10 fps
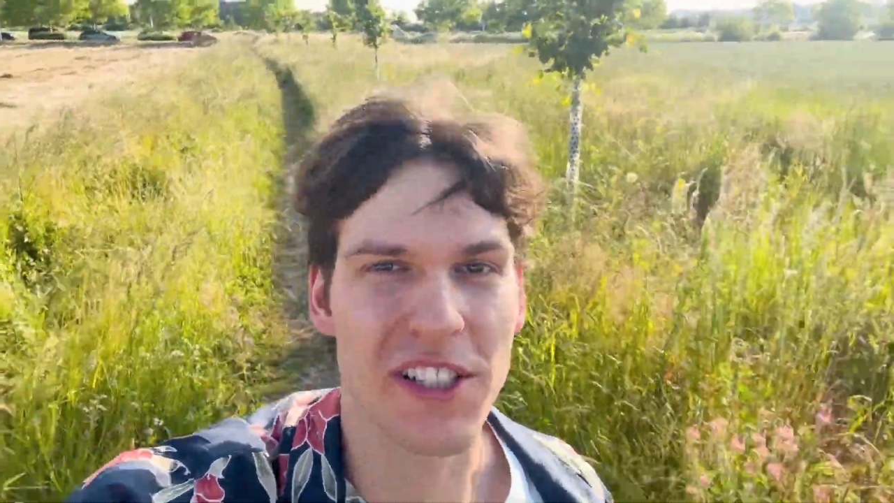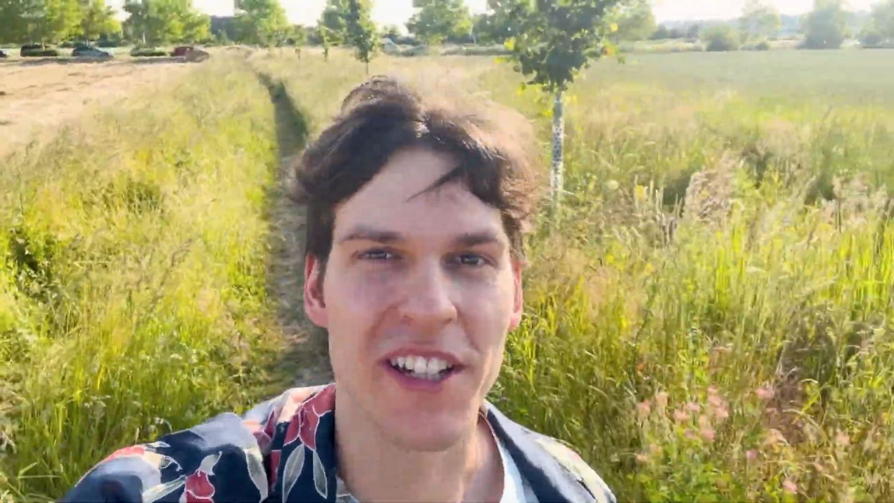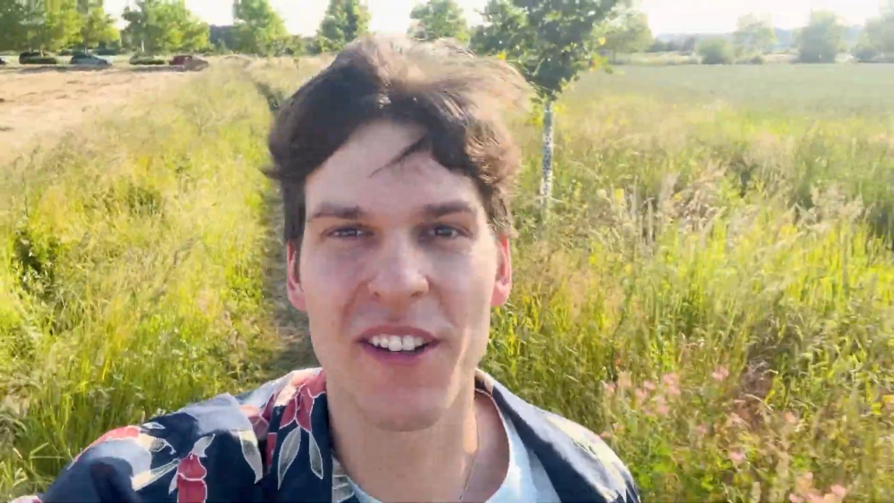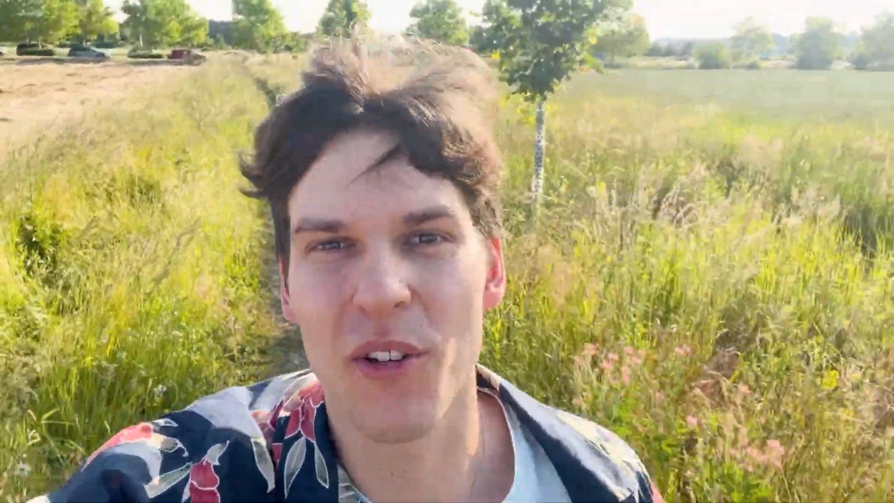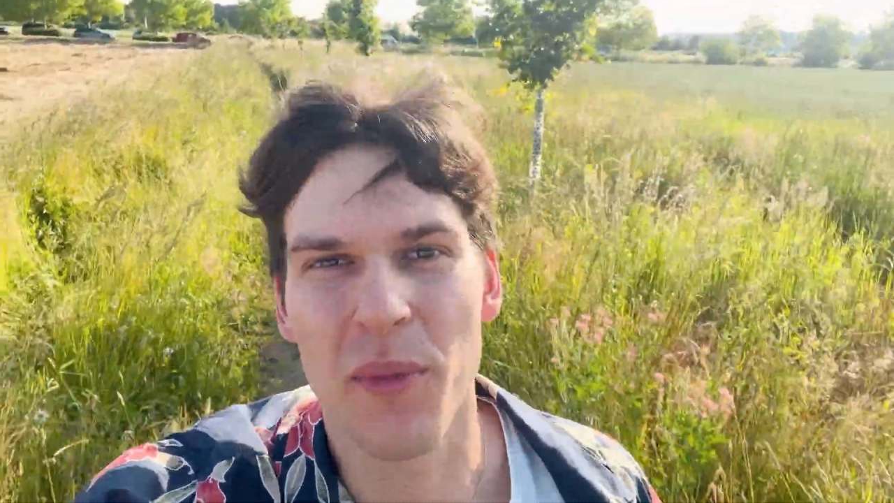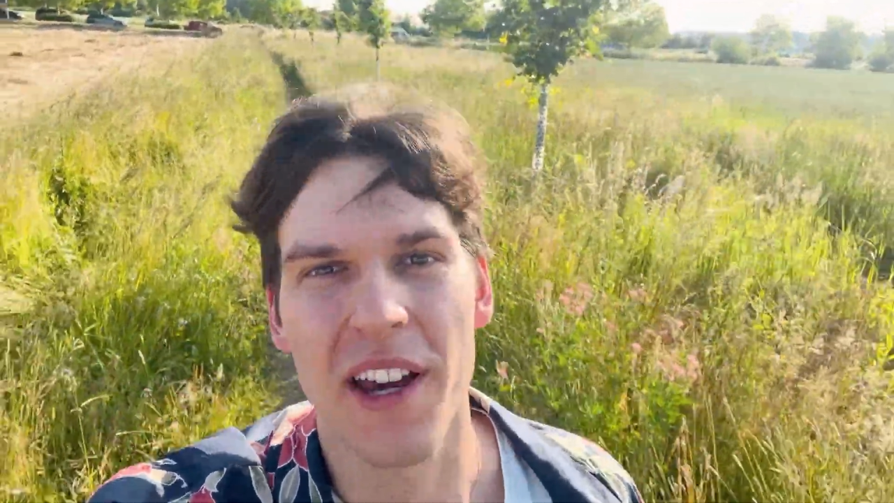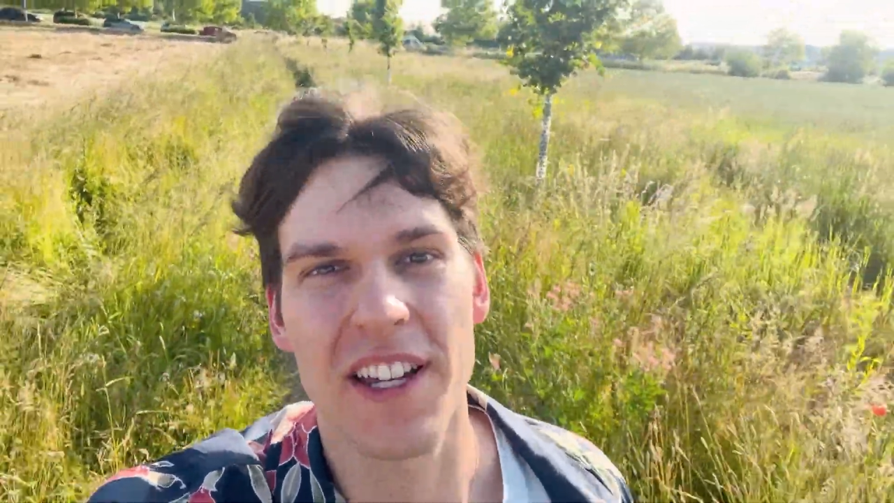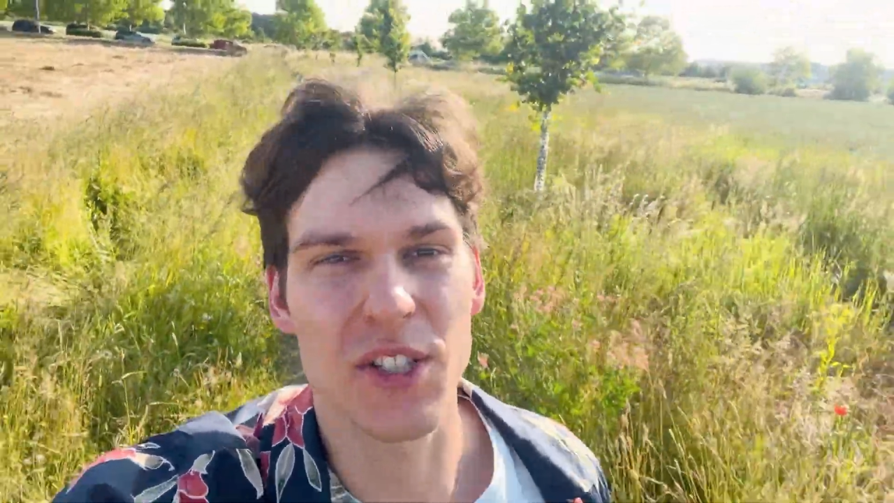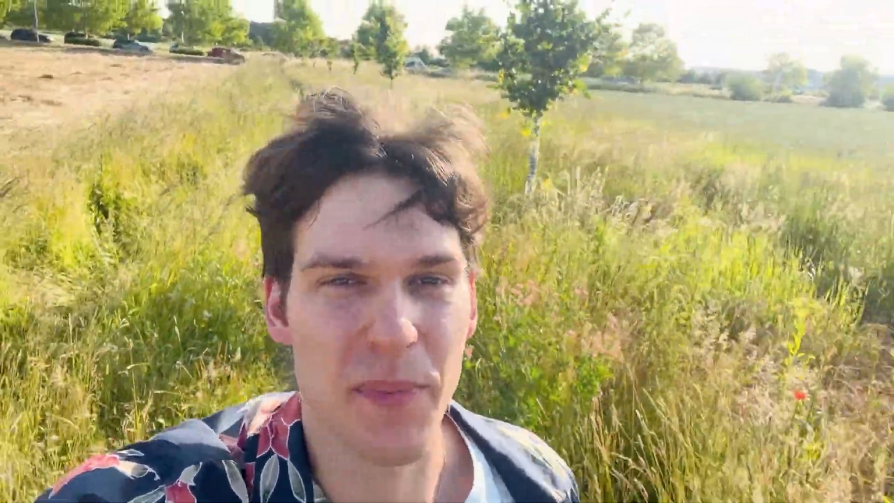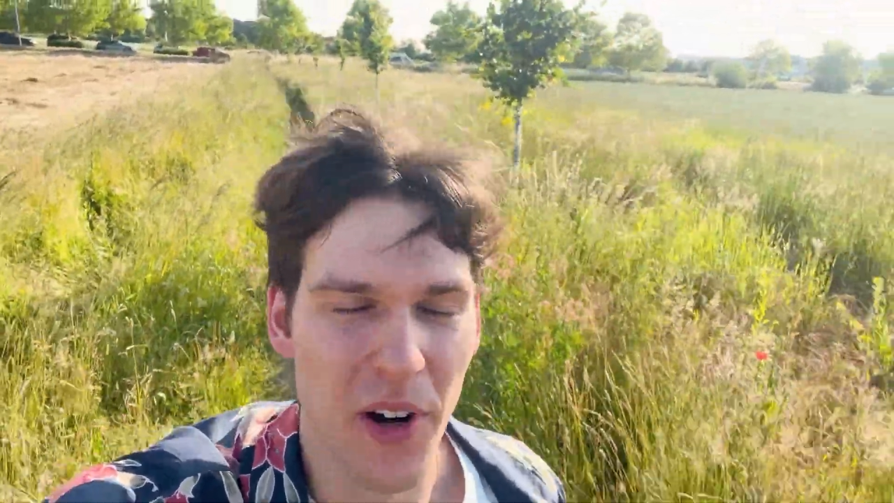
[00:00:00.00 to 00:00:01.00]
in on my
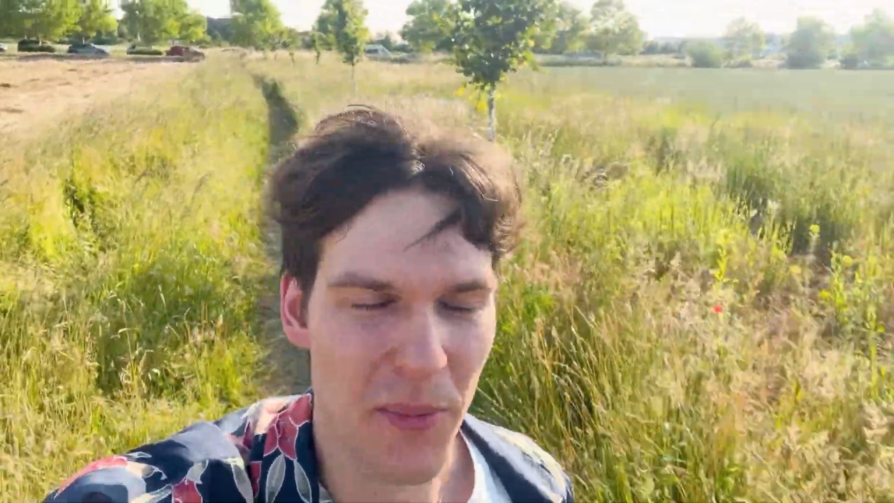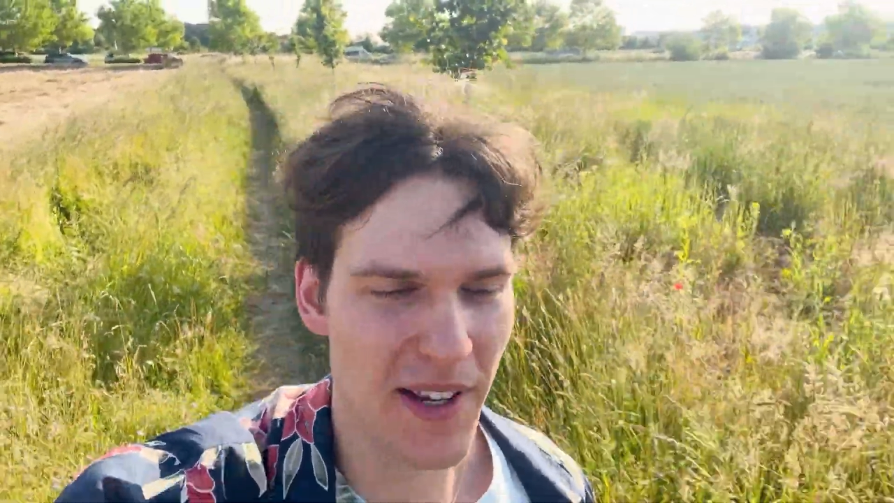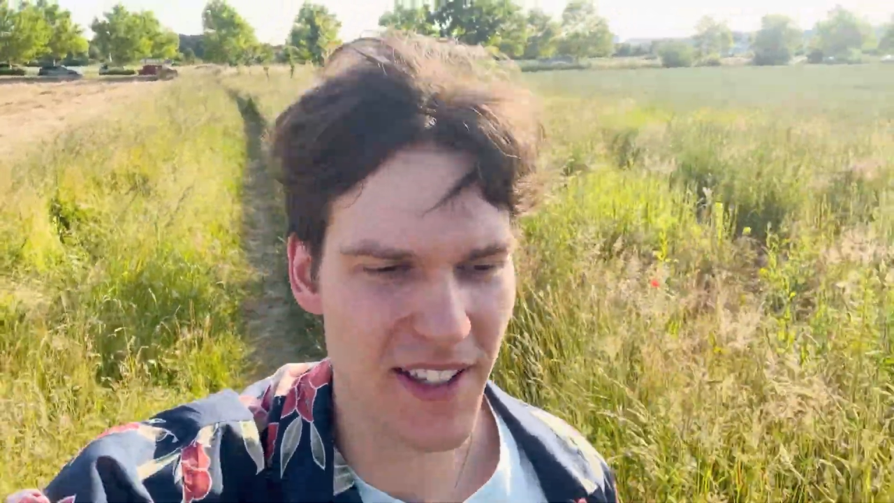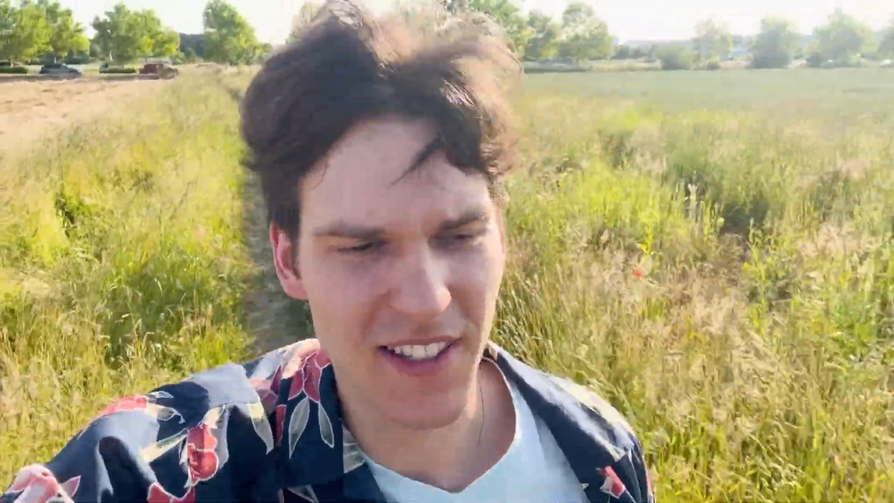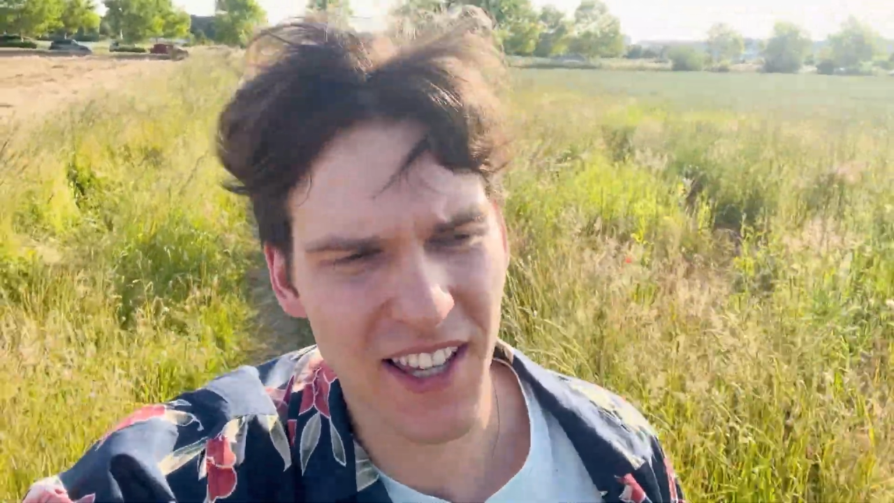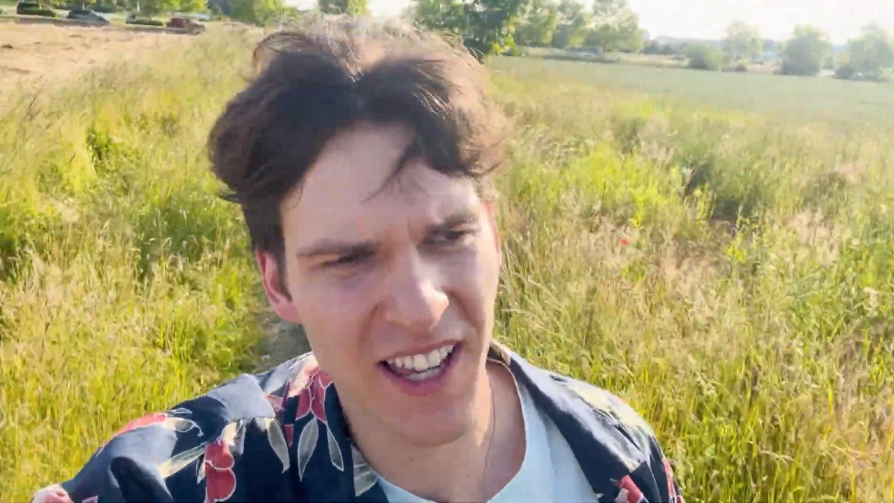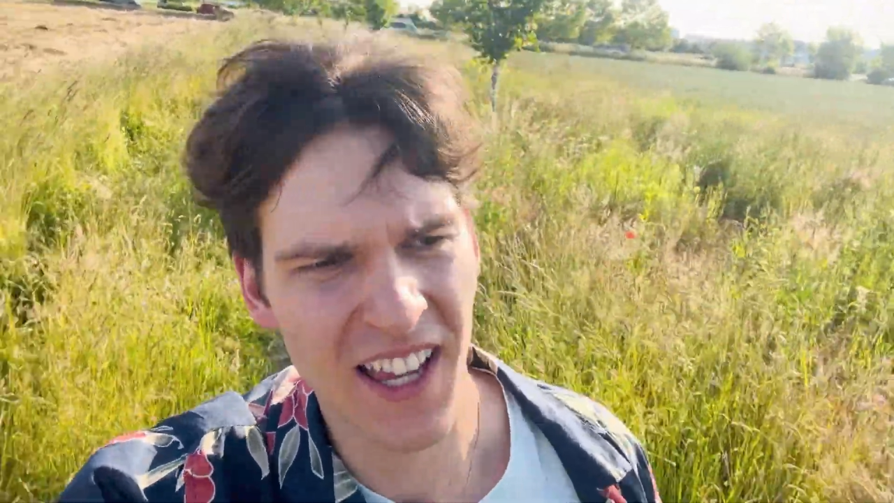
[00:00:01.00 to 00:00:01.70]
experiment.